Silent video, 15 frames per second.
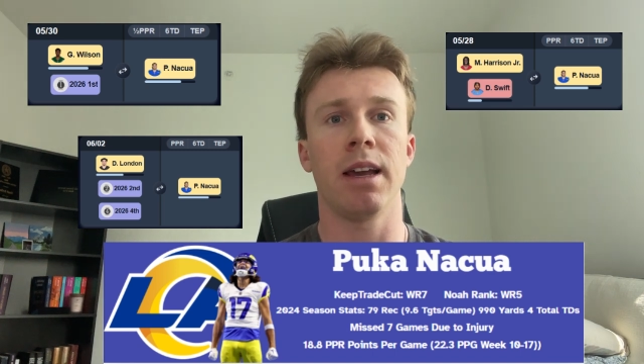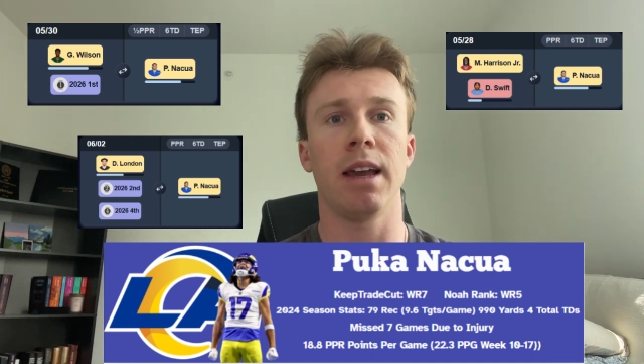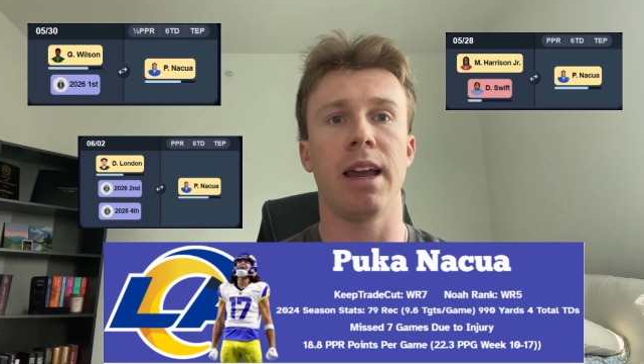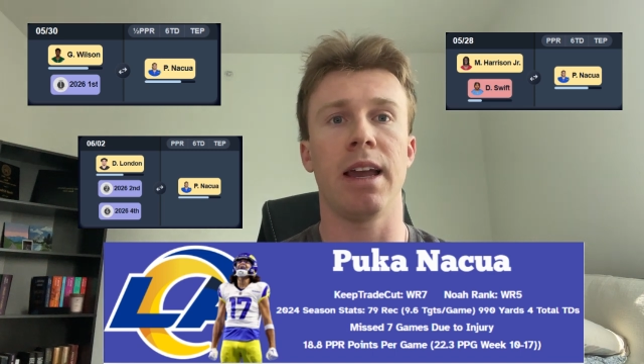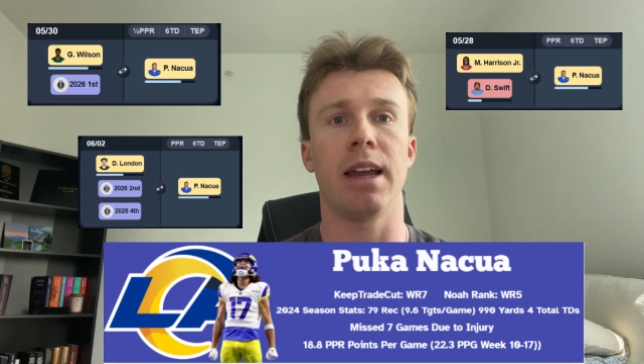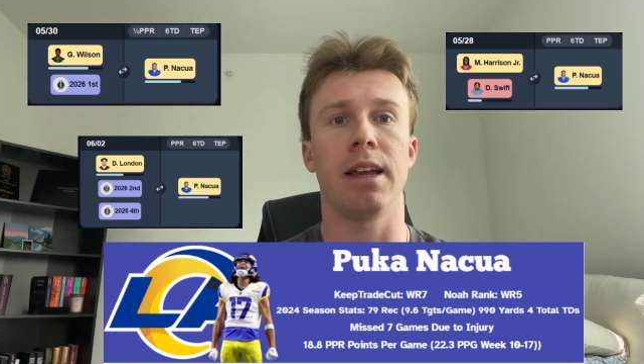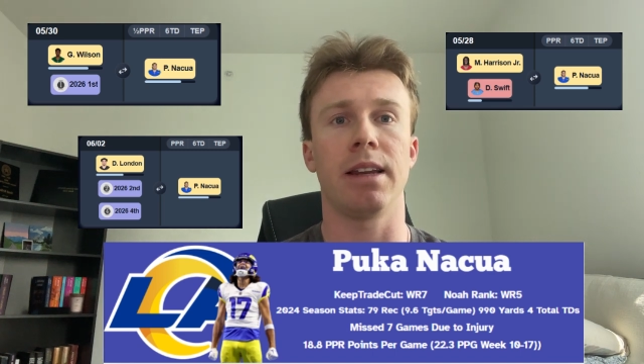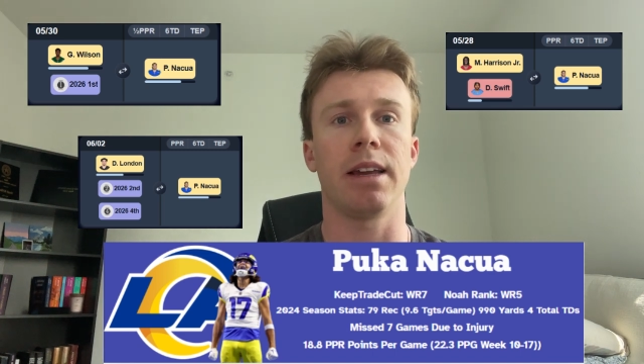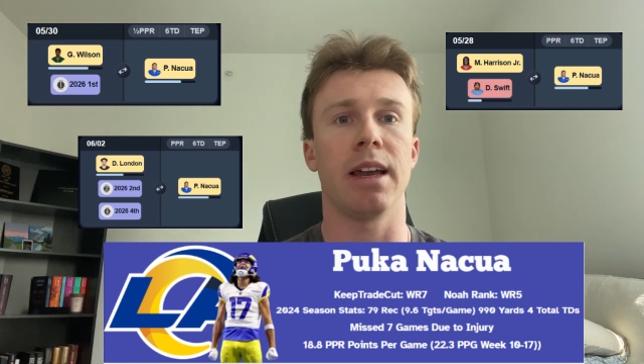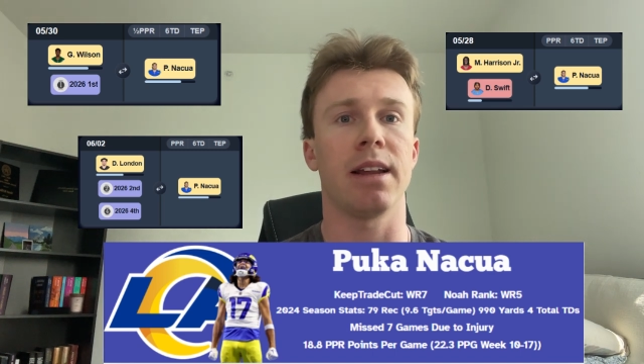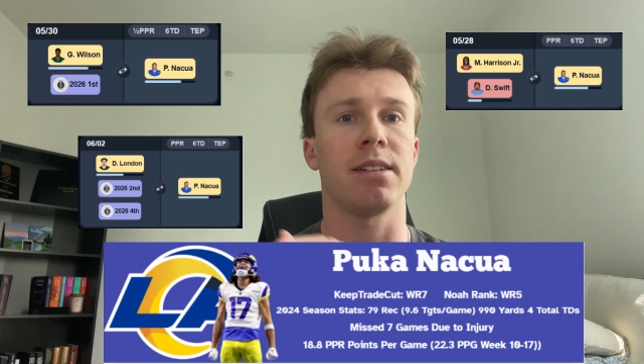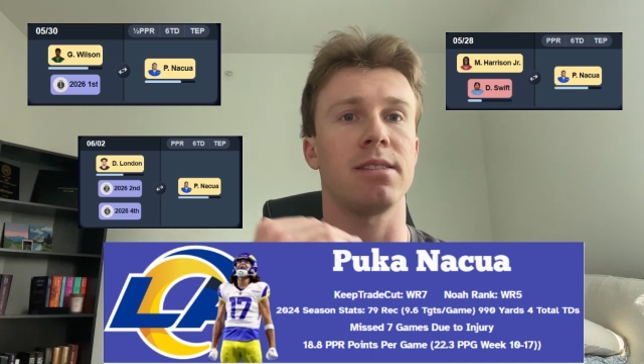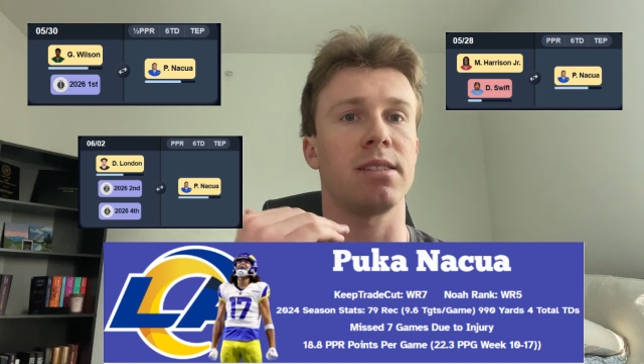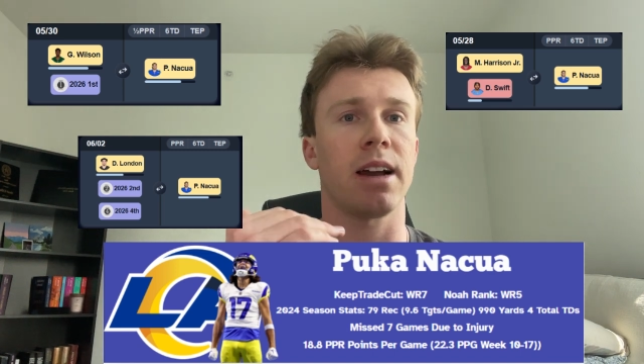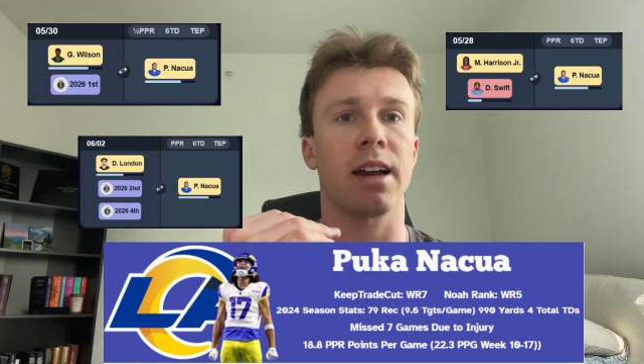and get a
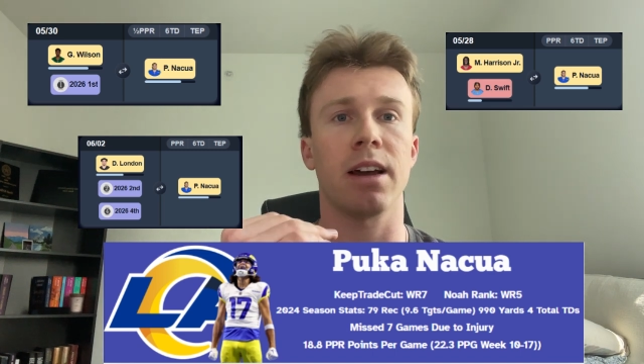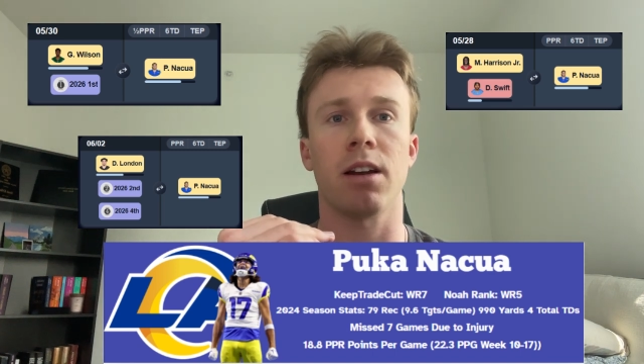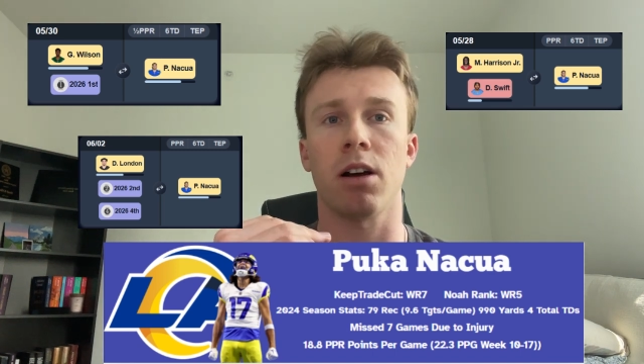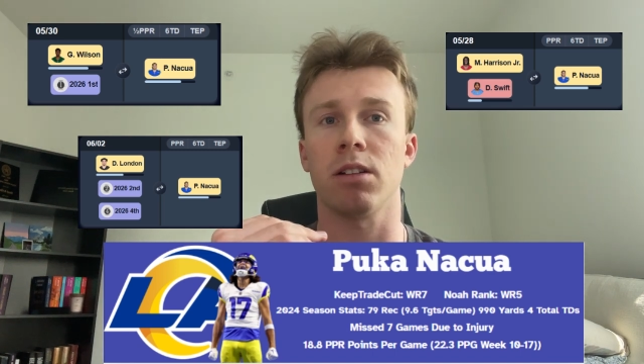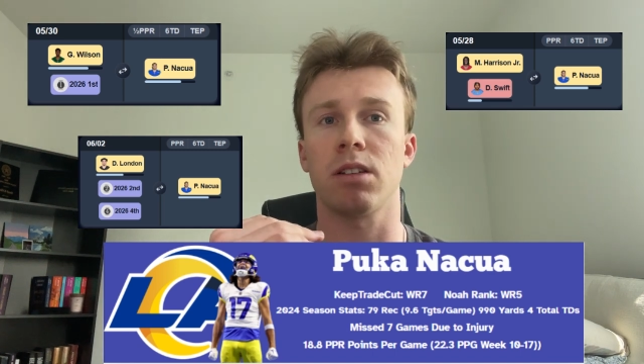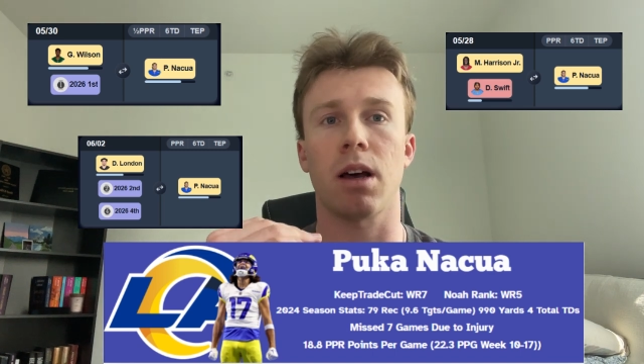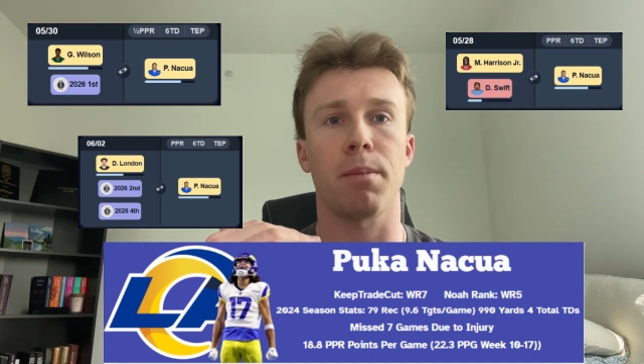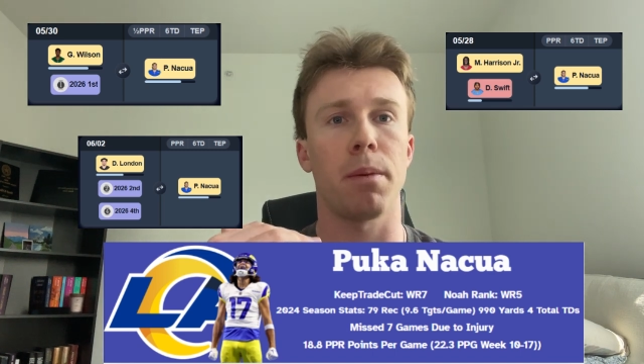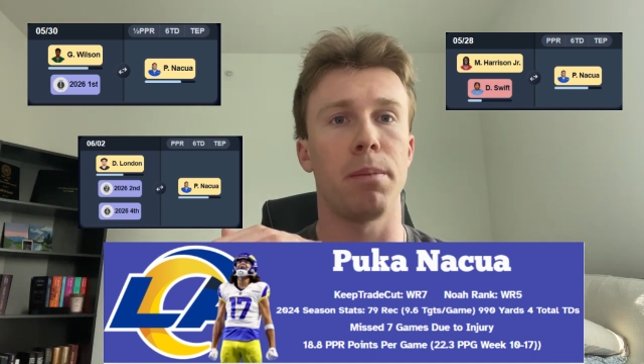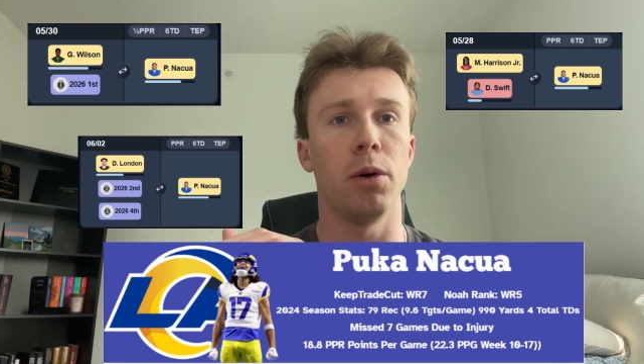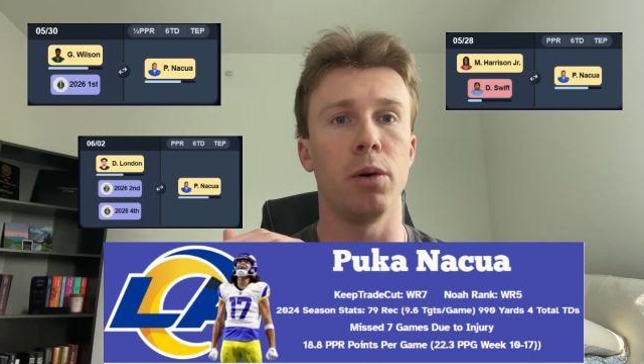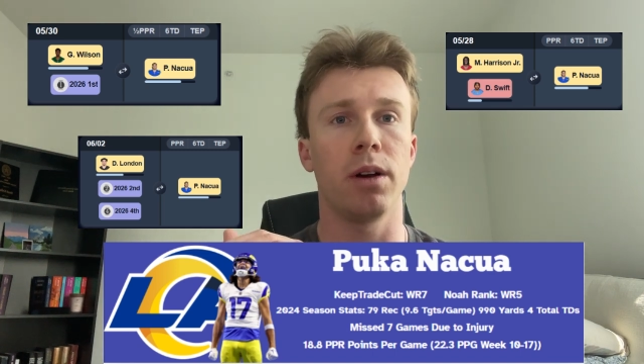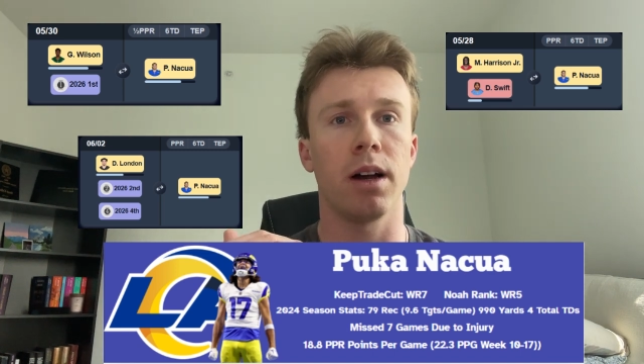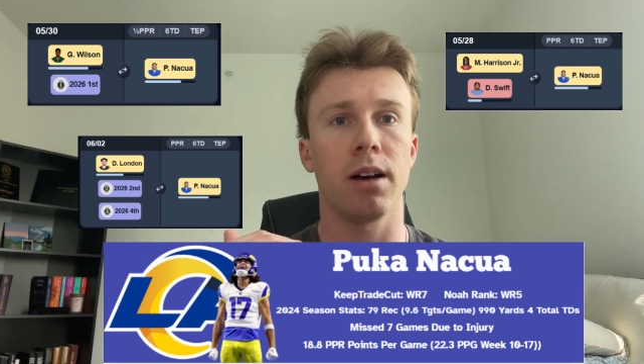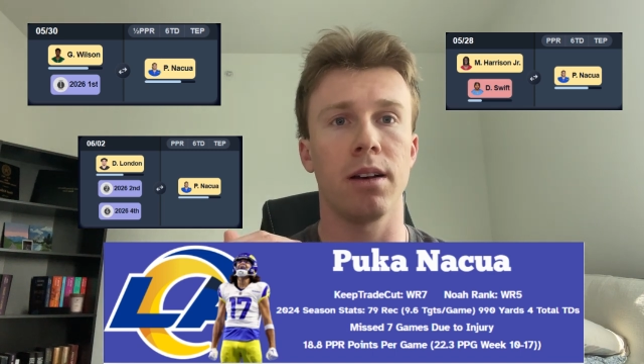second on top of
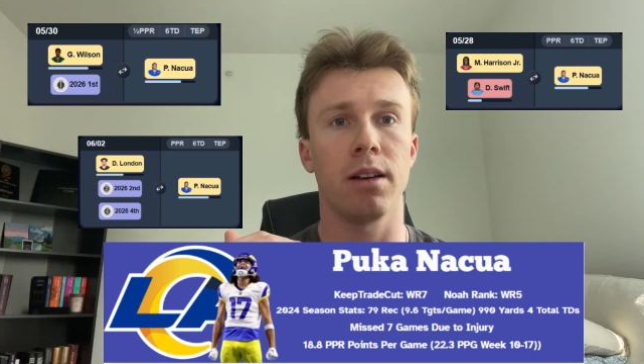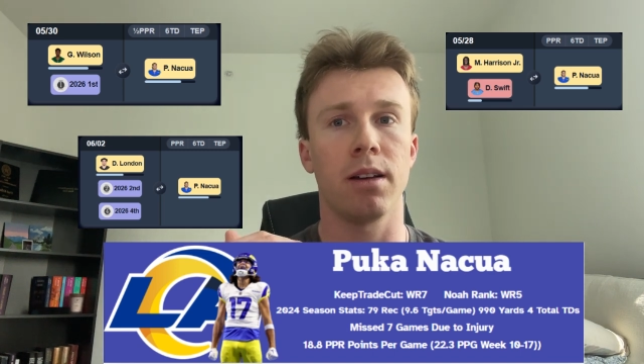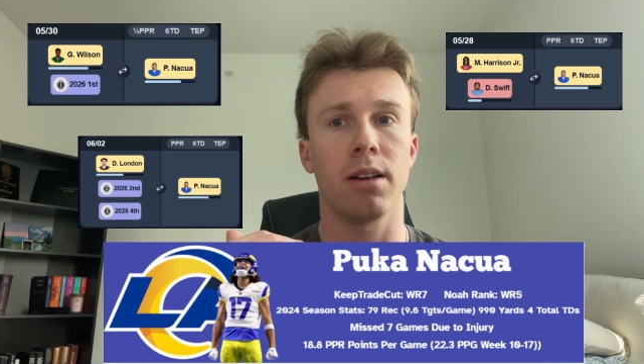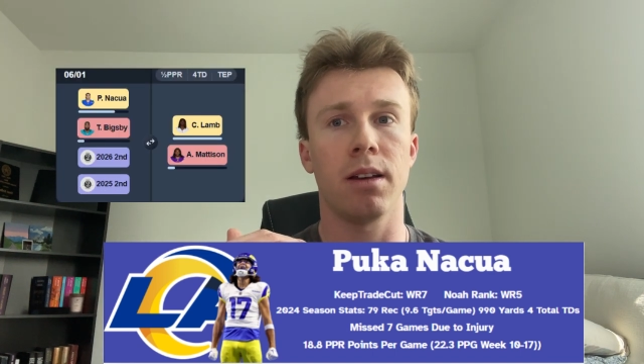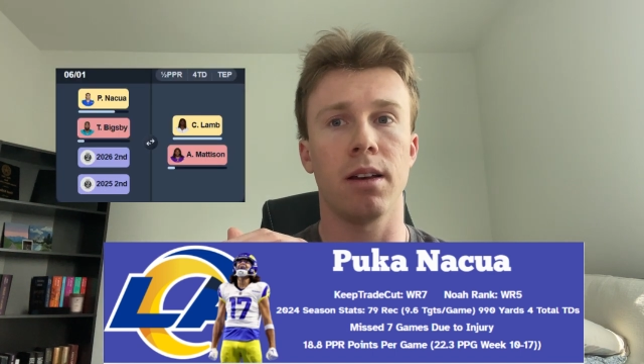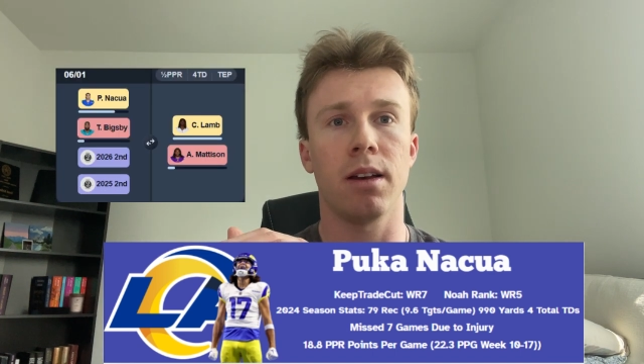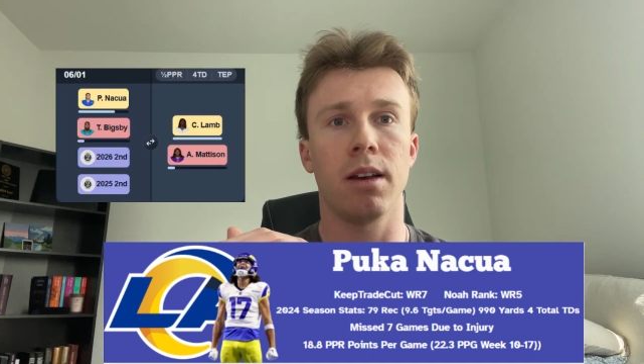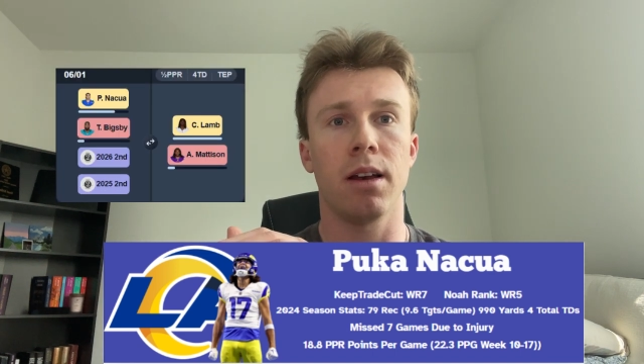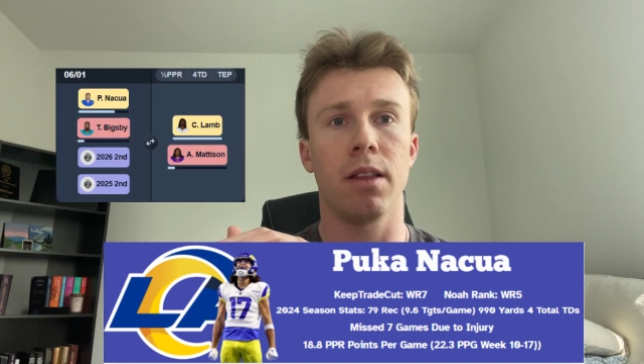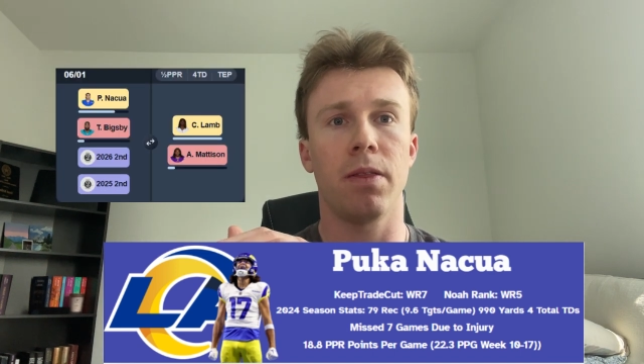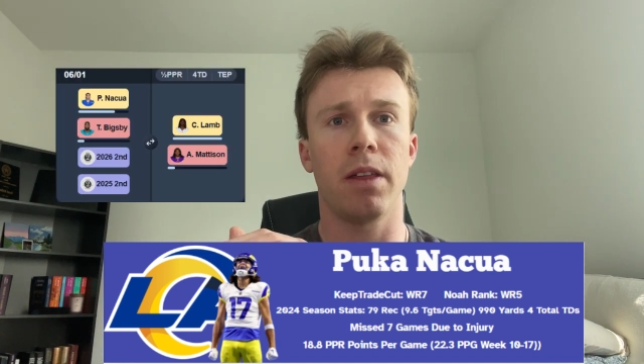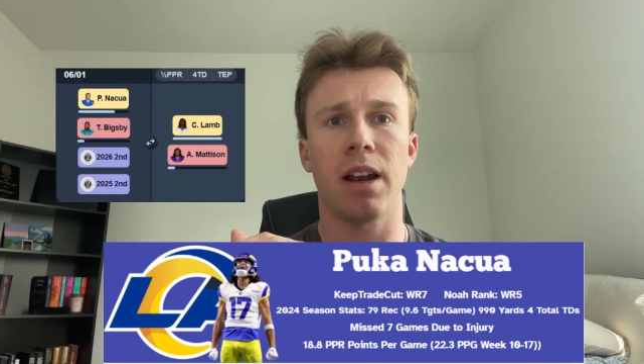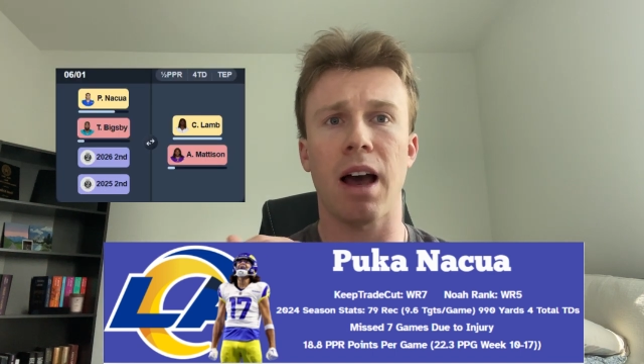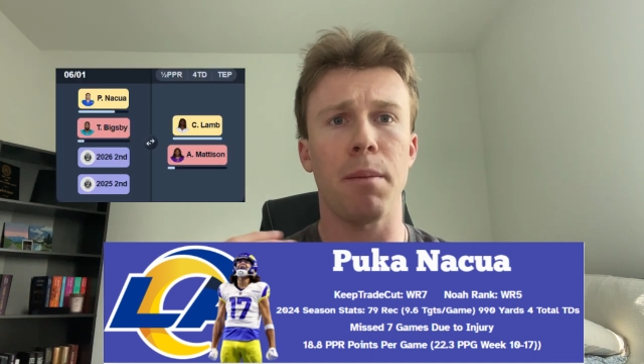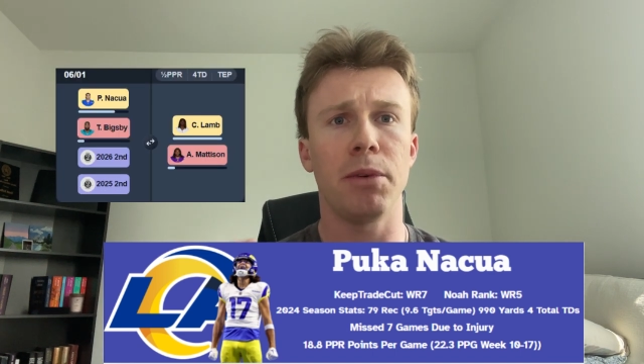Puka,
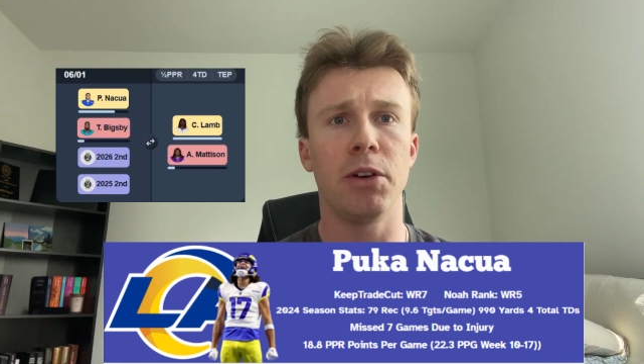then I'm